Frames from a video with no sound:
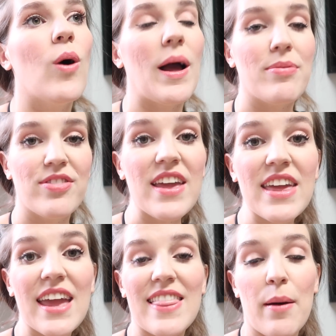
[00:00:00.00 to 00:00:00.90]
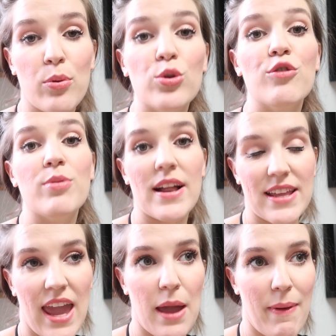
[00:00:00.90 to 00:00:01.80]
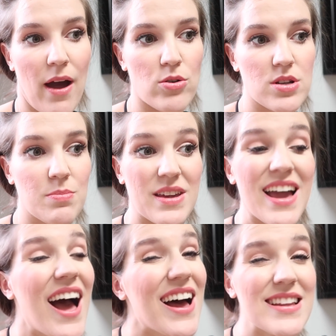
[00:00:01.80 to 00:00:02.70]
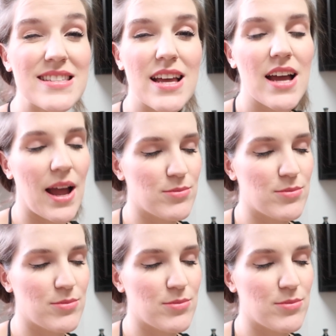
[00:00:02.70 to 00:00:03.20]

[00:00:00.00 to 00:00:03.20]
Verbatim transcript: Well, I'm thinking that pool of blood came out because,